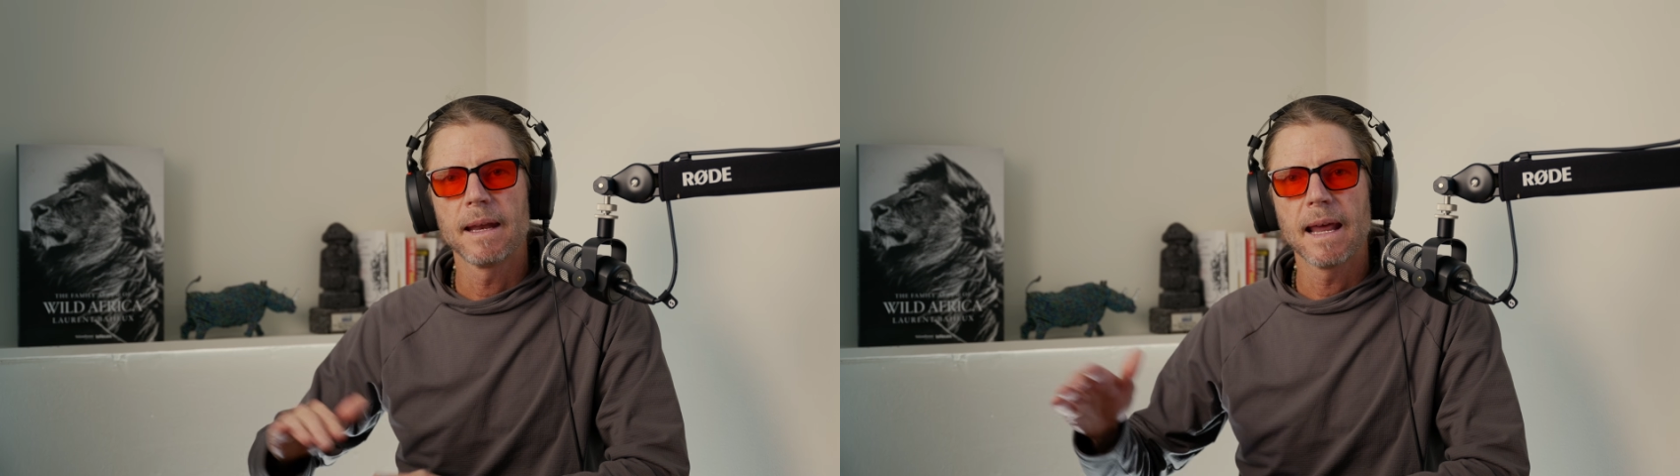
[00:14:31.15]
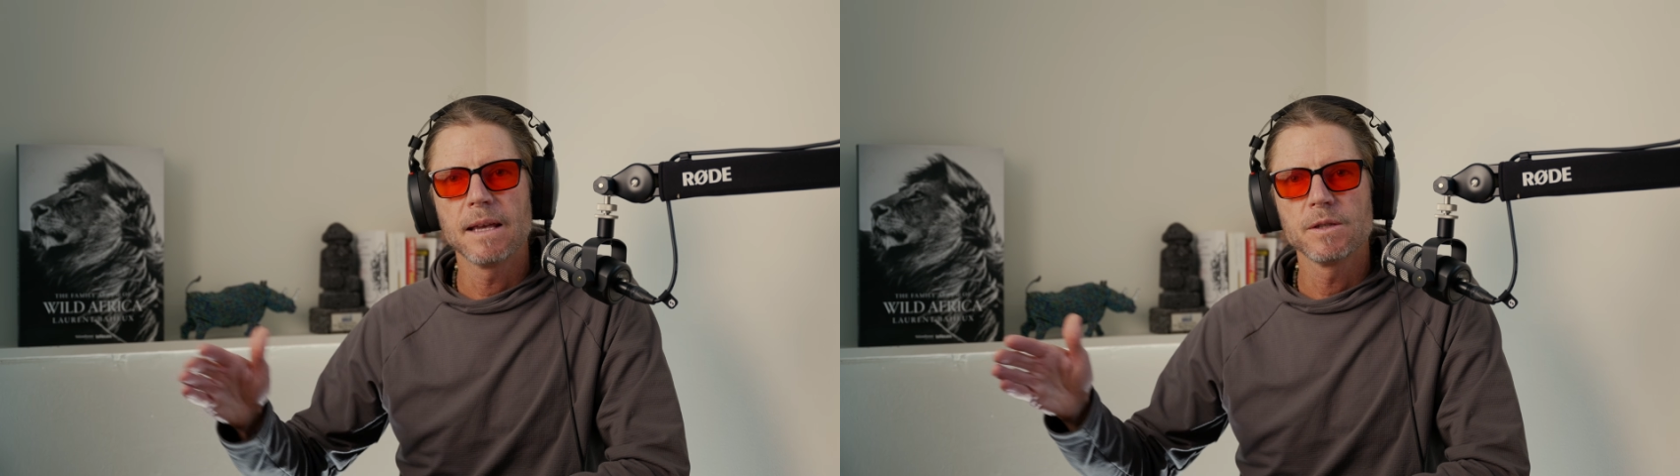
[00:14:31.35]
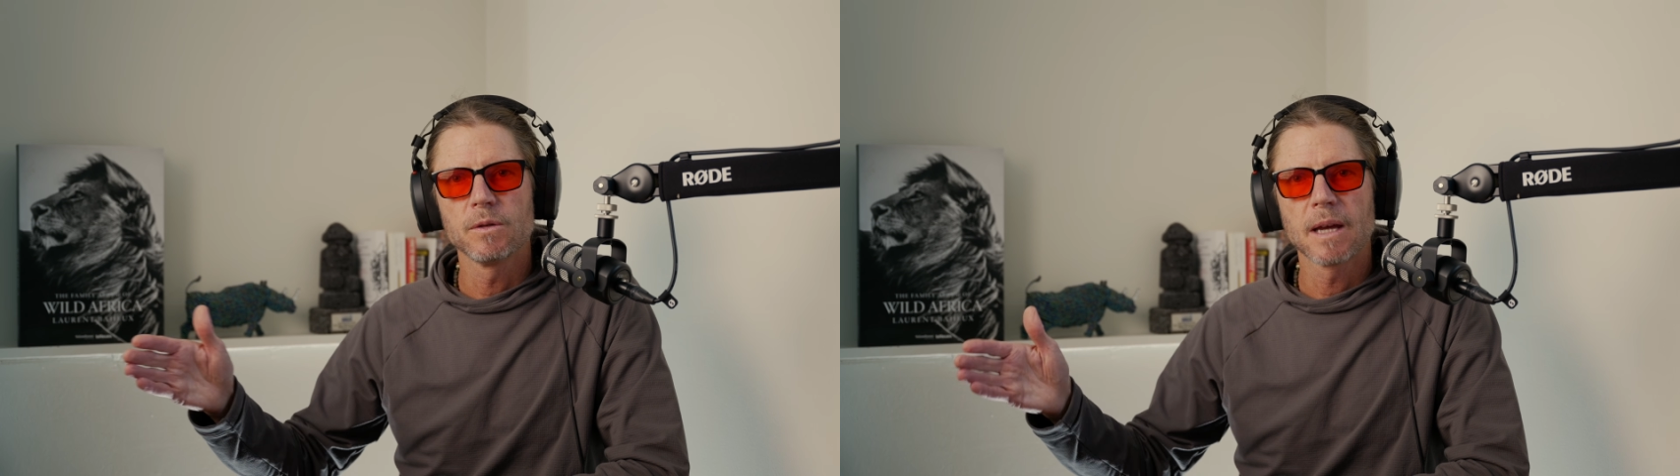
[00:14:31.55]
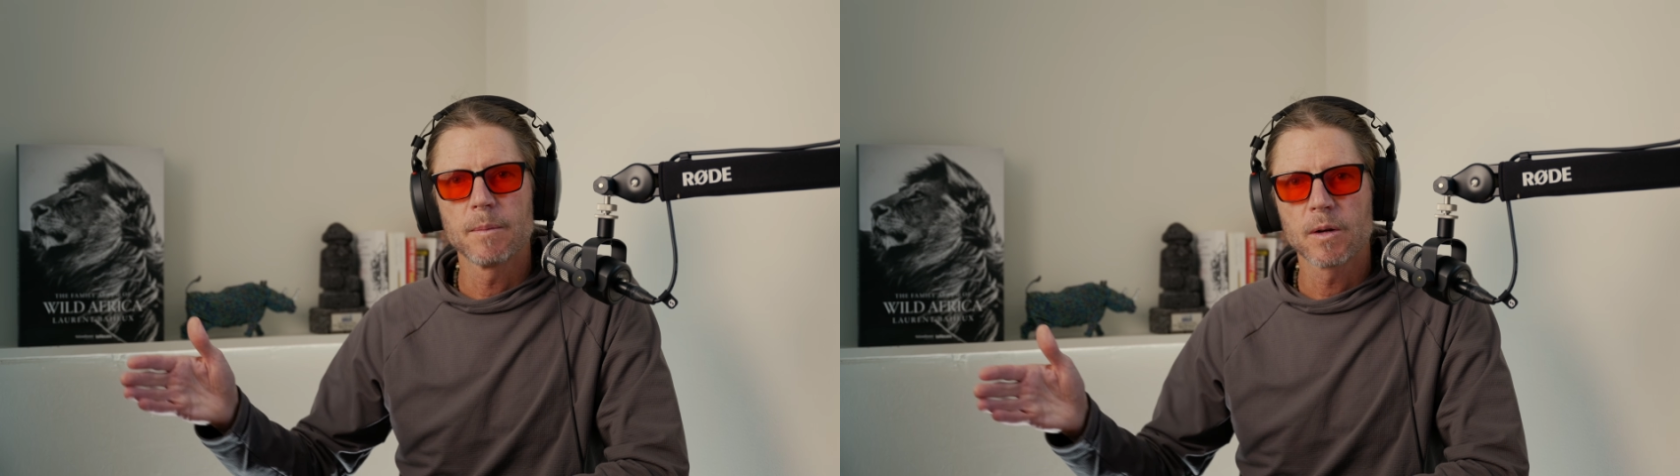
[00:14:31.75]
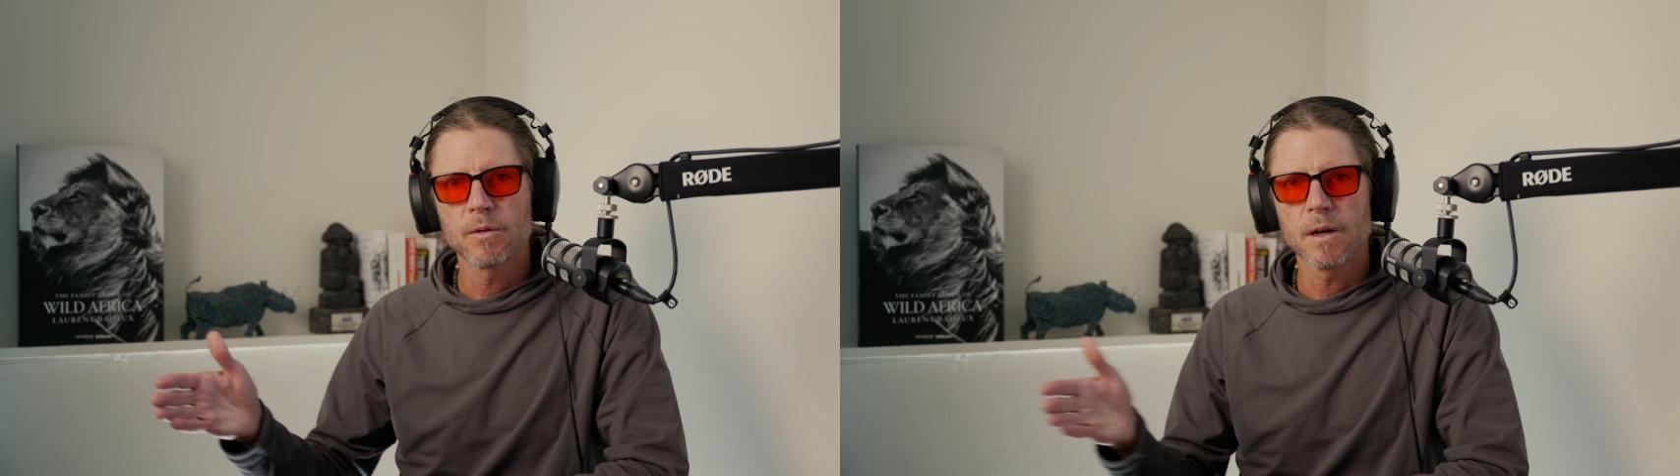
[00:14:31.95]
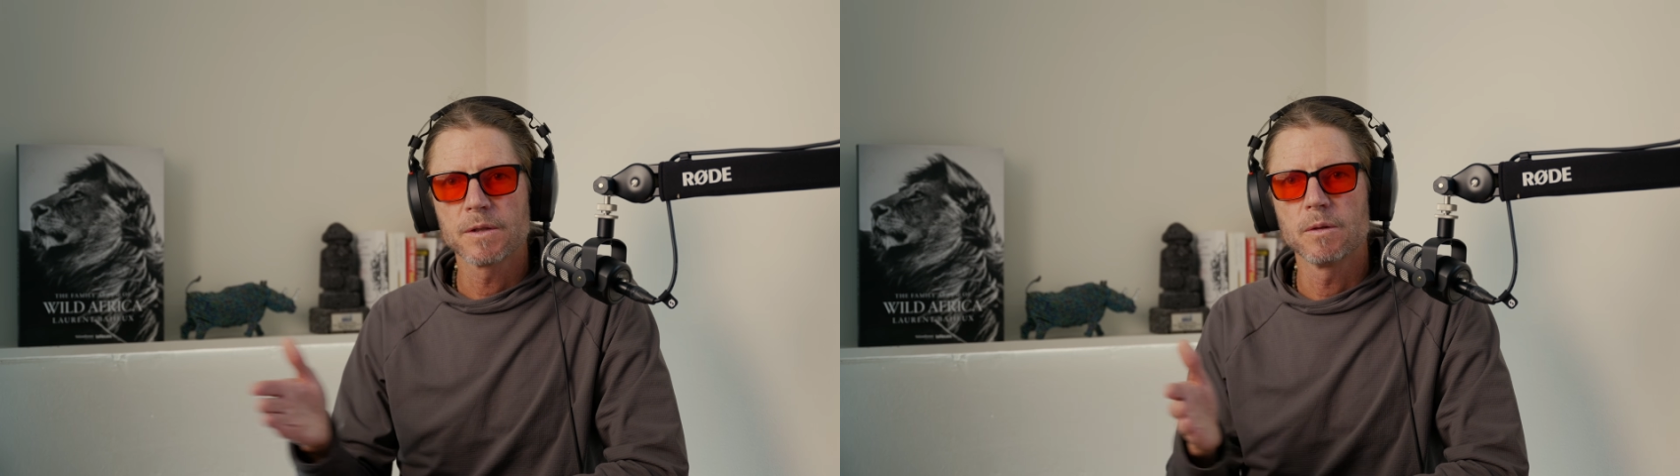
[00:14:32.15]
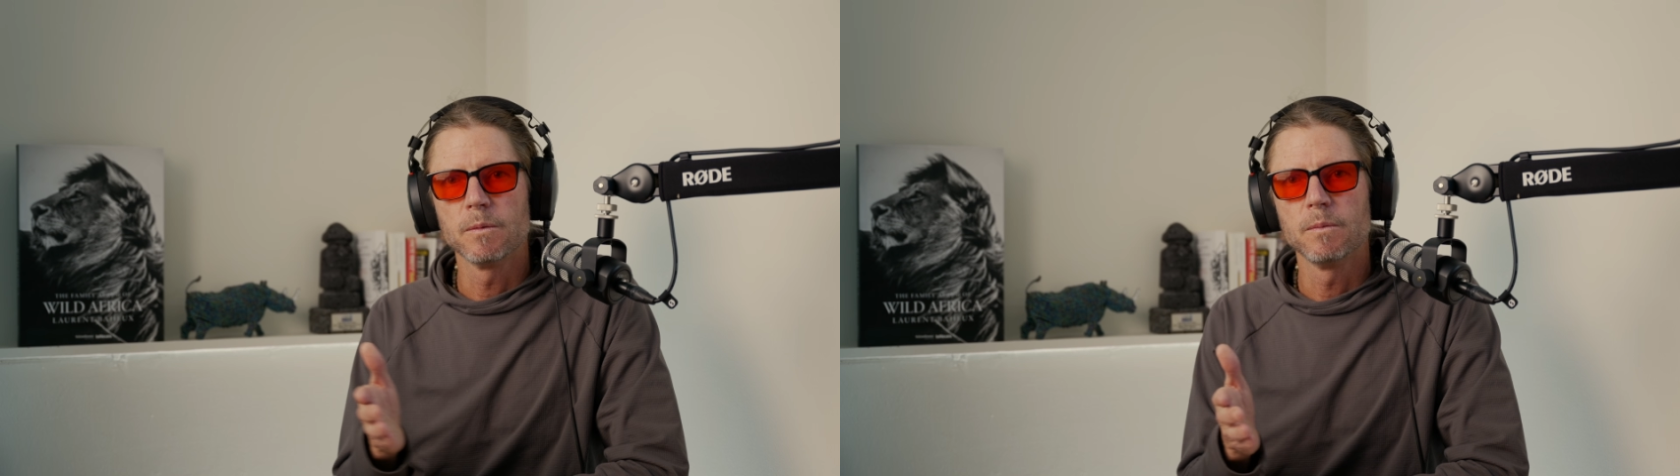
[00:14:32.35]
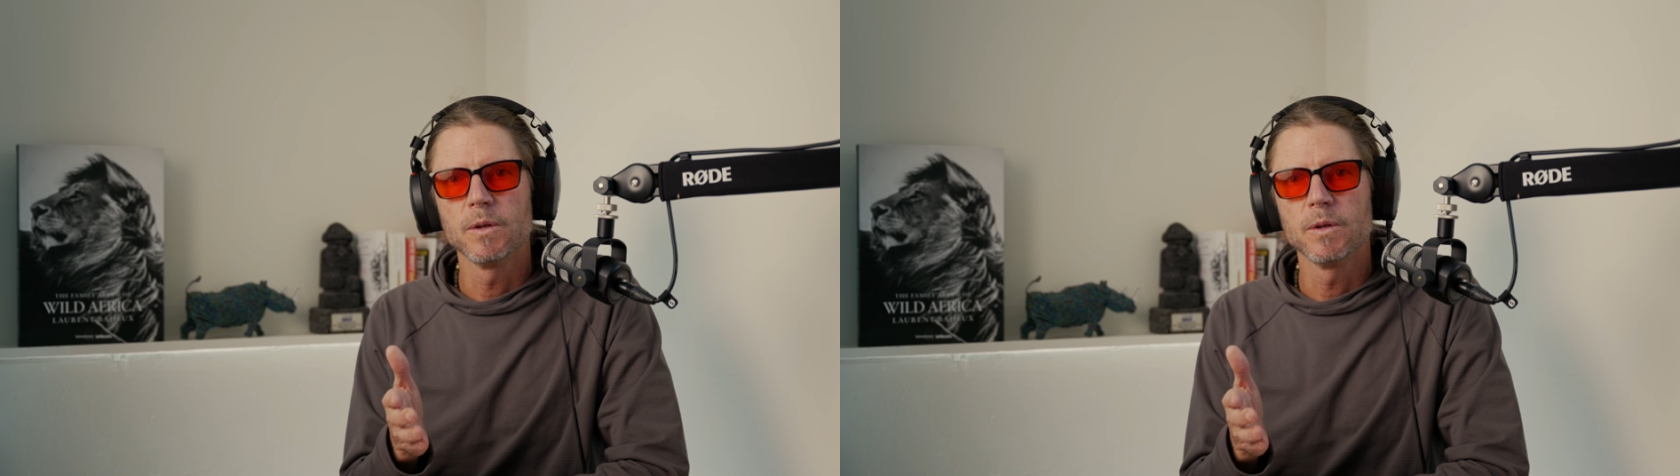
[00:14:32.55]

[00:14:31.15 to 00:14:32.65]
And as you come across,